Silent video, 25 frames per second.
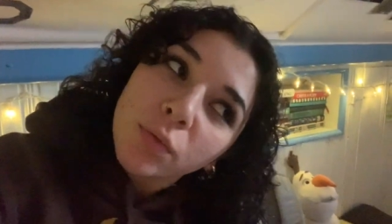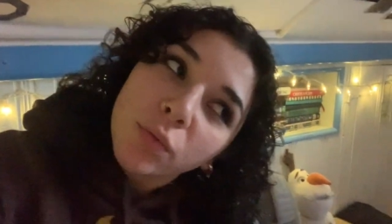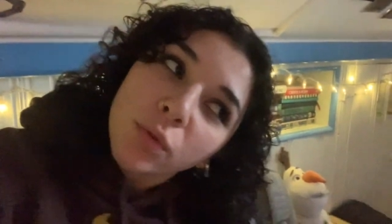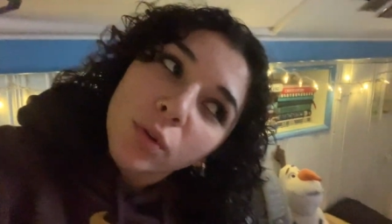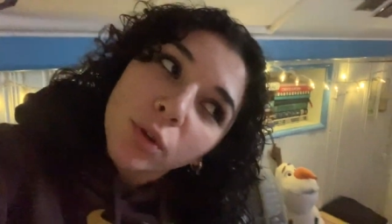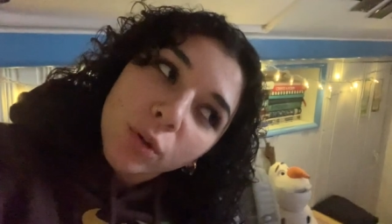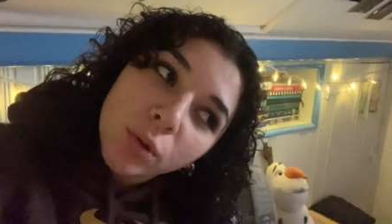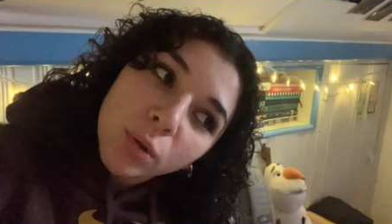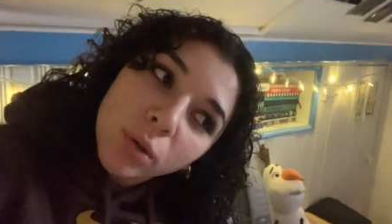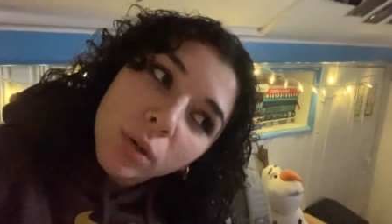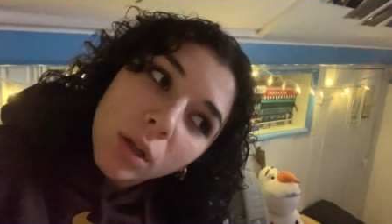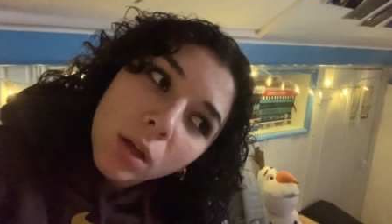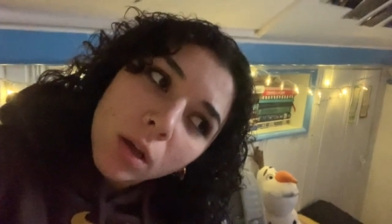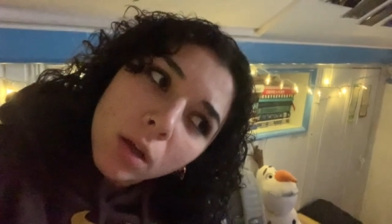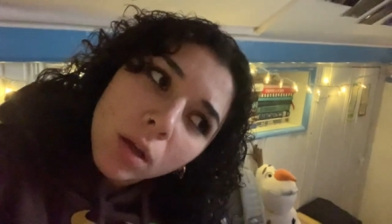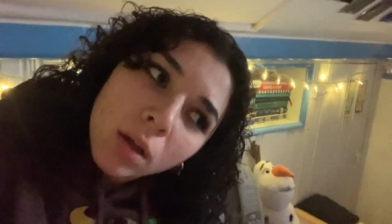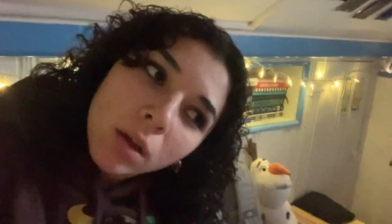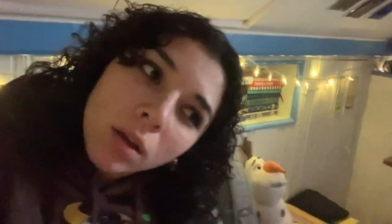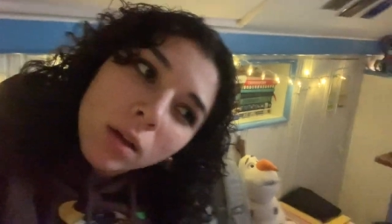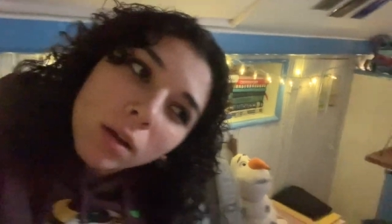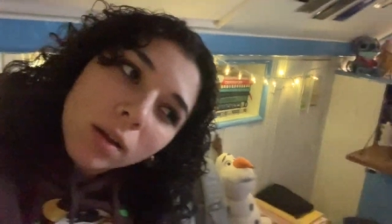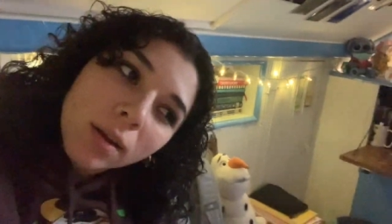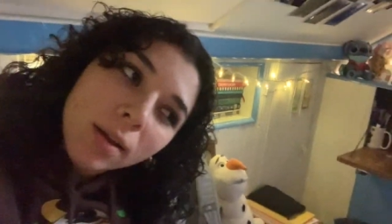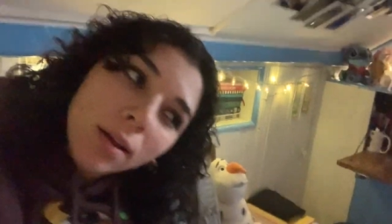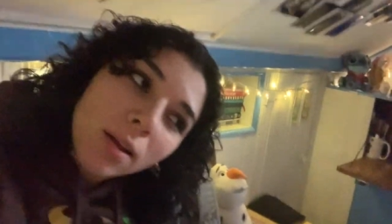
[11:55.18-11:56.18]
food,
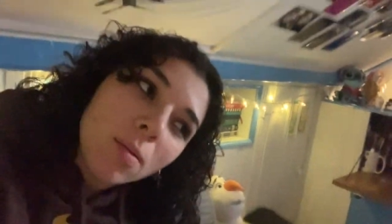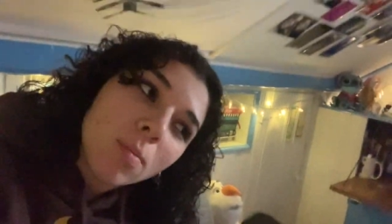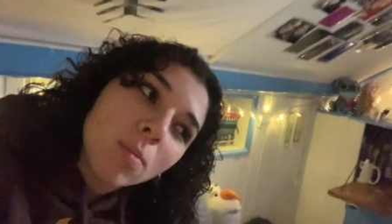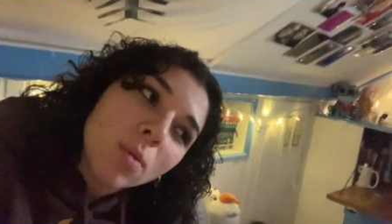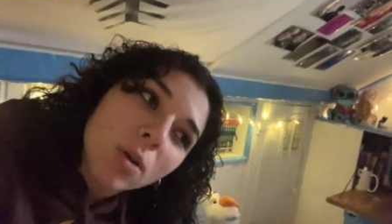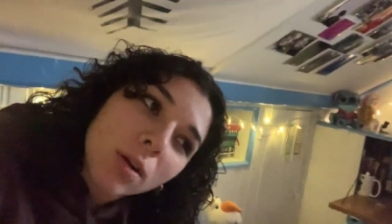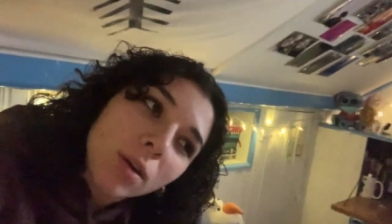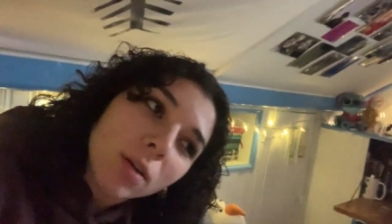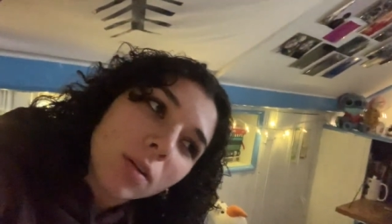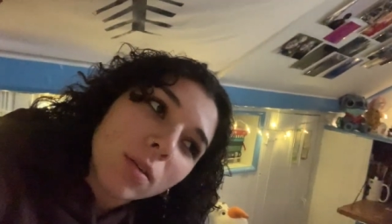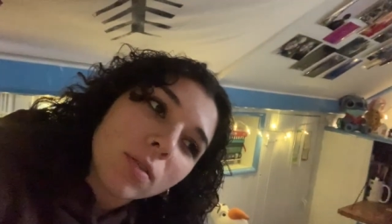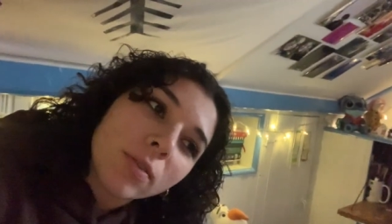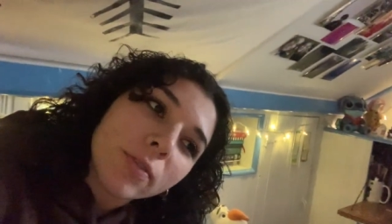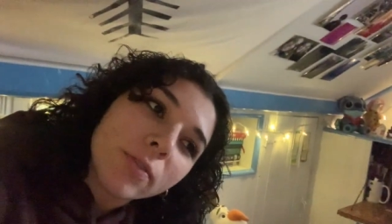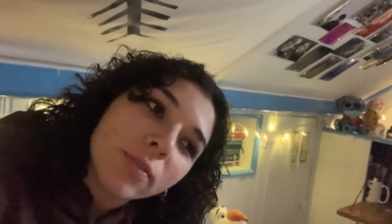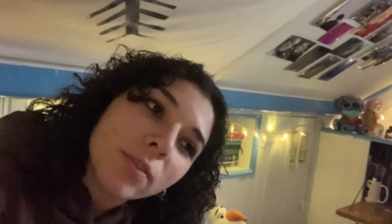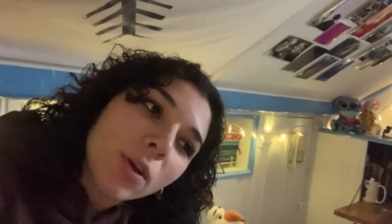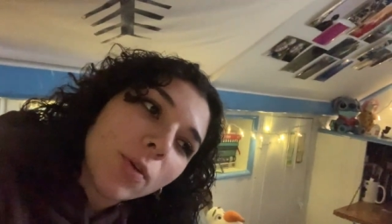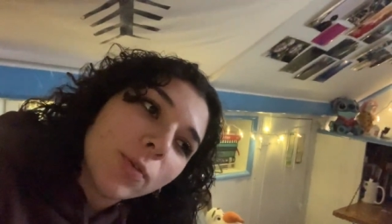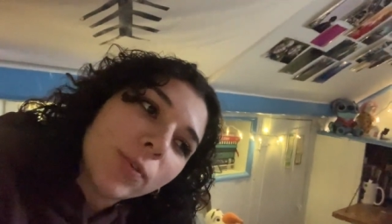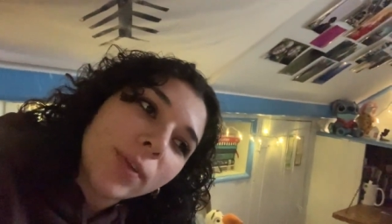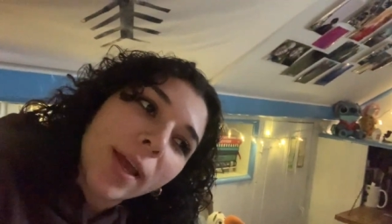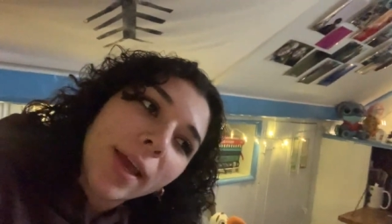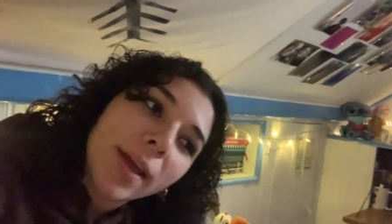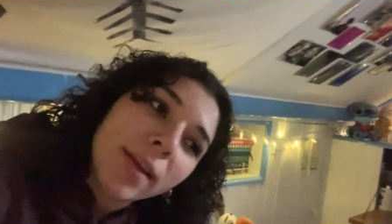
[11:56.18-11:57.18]
Gilmore Girls
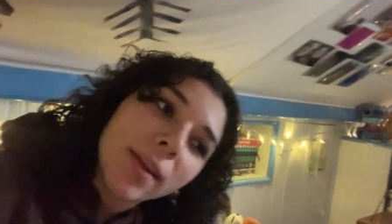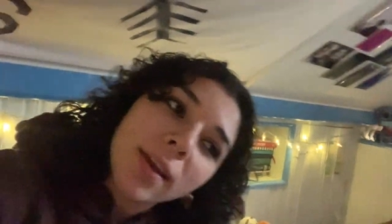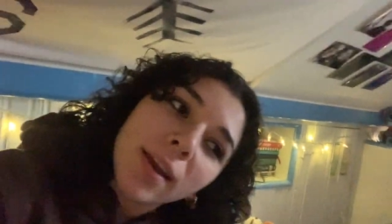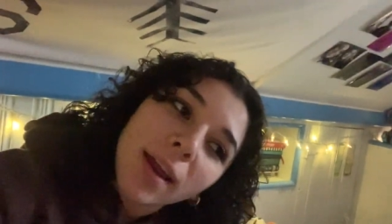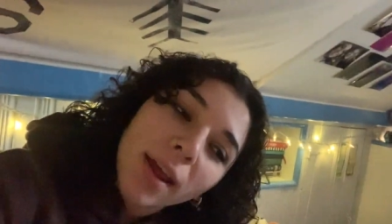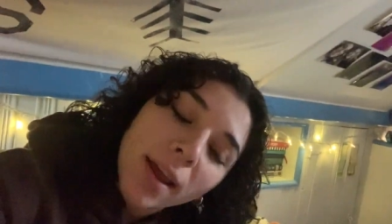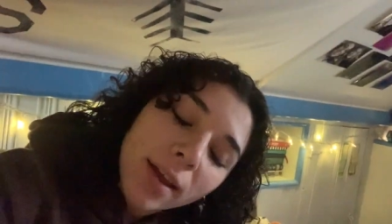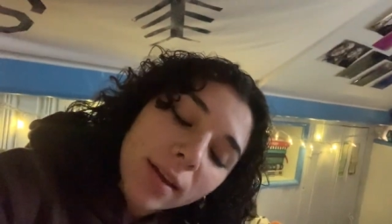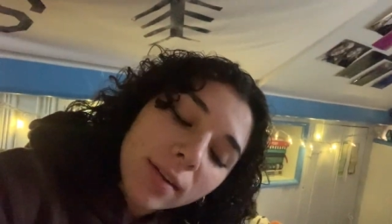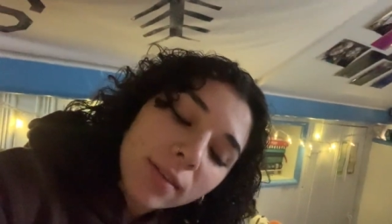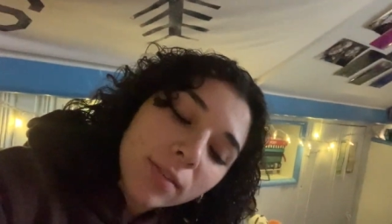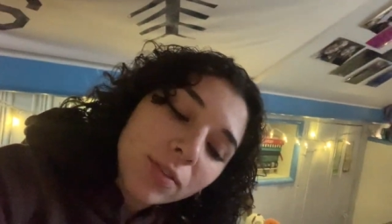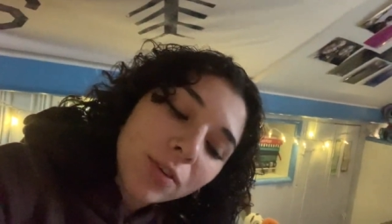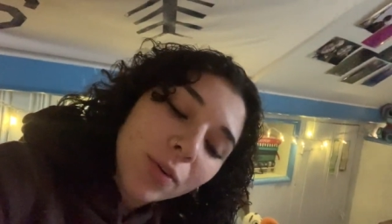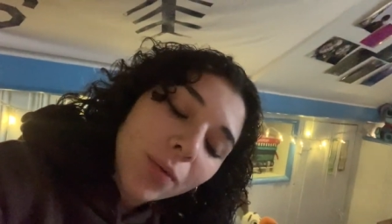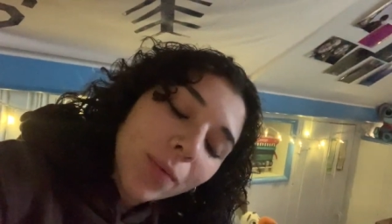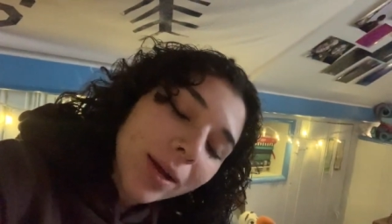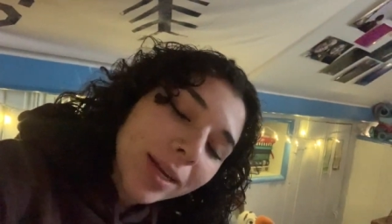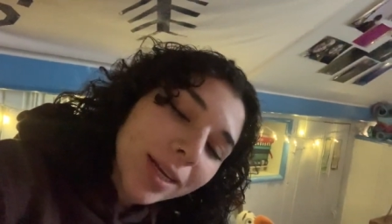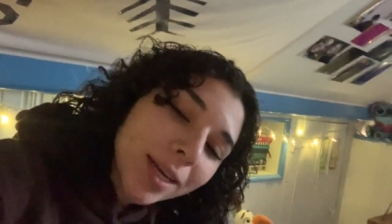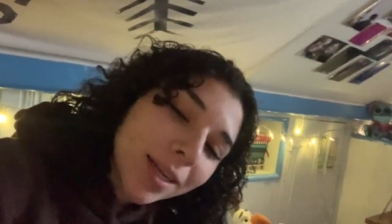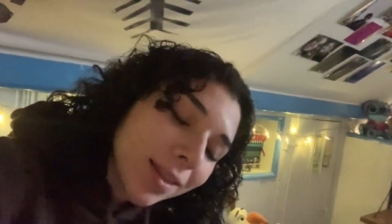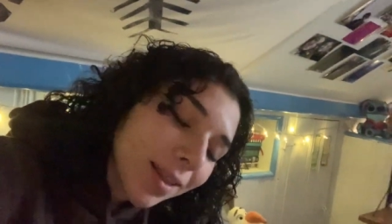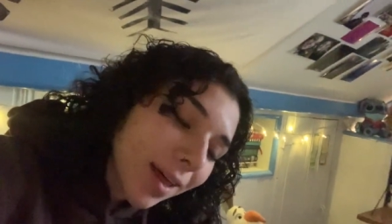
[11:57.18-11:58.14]
goes hand in hand. So I did